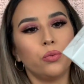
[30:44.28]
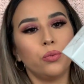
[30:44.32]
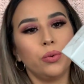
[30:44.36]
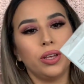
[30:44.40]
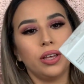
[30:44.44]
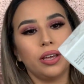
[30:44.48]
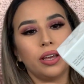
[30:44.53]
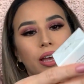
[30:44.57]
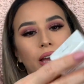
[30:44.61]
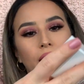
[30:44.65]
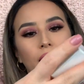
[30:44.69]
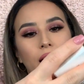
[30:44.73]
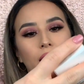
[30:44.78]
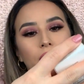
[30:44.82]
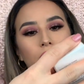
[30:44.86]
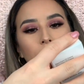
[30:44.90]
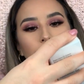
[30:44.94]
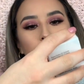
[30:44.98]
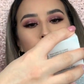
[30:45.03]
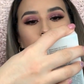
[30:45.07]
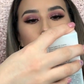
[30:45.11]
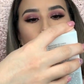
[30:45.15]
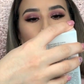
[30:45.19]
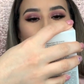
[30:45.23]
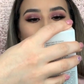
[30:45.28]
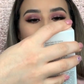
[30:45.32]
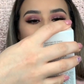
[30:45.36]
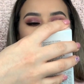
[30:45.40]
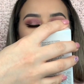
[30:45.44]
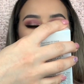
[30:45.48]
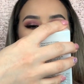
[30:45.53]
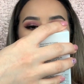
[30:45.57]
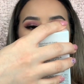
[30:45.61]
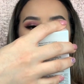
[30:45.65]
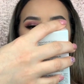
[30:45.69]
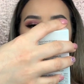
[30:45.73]
We have
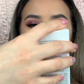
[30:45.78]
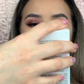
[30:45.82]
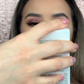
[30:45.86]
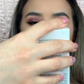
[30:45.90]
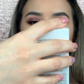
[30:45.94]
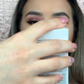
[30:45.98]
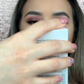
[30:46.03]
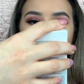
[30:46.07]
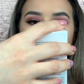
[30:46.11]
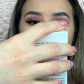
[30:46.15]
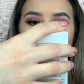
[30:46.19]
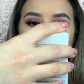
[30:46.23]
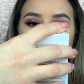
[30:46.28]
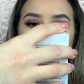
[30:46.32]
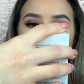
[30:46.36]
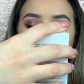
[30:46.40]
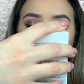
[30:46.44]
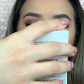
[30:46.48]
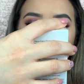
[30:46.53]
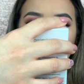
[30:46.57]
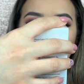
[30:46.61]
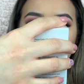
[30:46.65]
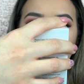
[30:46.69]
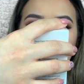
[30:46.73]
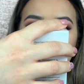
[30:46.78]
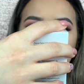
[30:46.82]
Force Vitel or